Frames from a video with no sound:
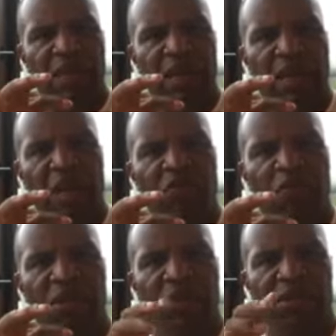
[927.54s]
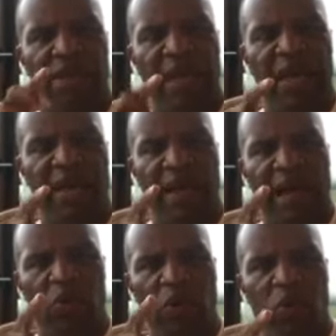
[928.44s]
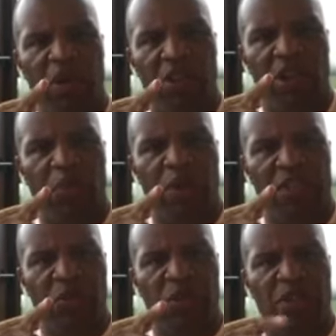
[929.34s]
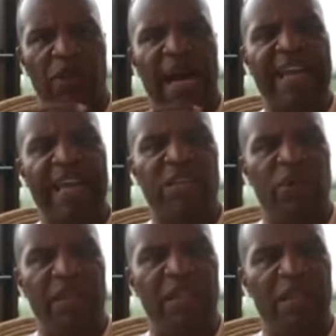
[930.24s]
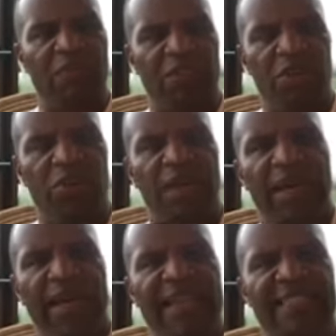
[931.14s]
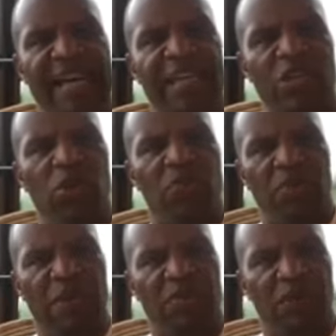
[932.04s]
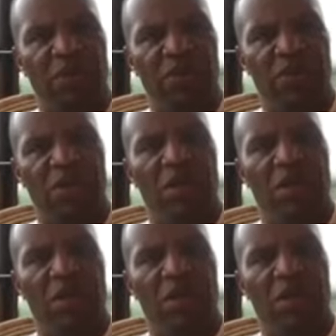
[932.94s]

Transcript: Hello from Houston, Edna. We're with you. Our prayers are with you. I can't do anything for you unless I do it for me first.